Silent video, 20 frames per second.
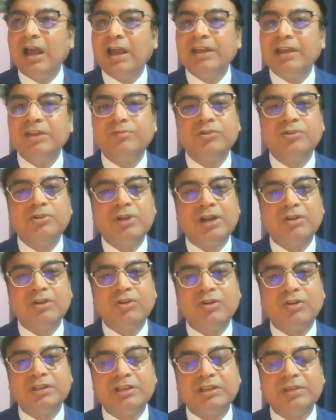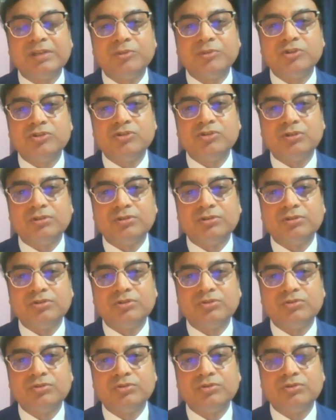And if we are not in a position
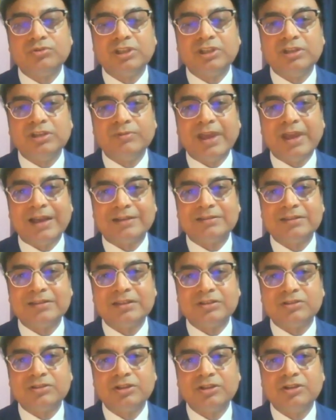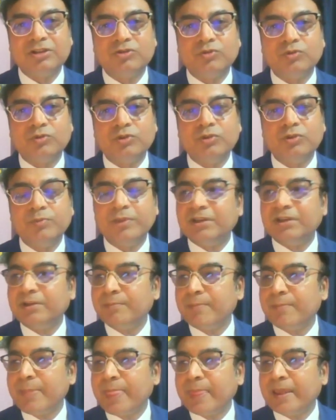to give access to
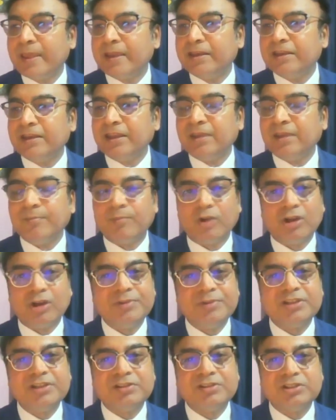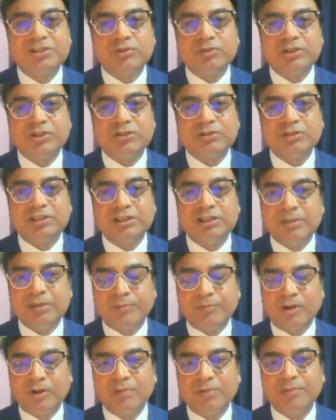women in employment situation, in
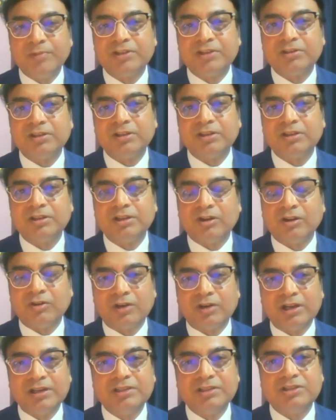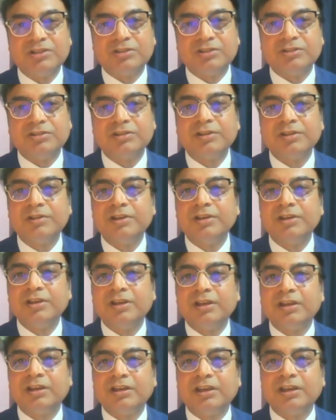employment organizations,
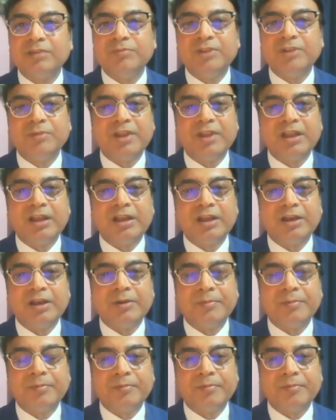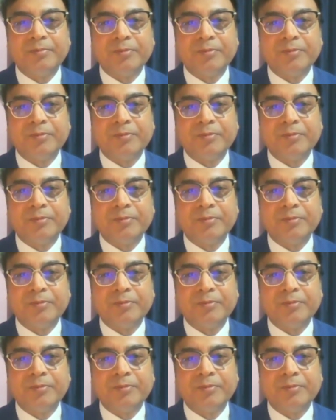give them a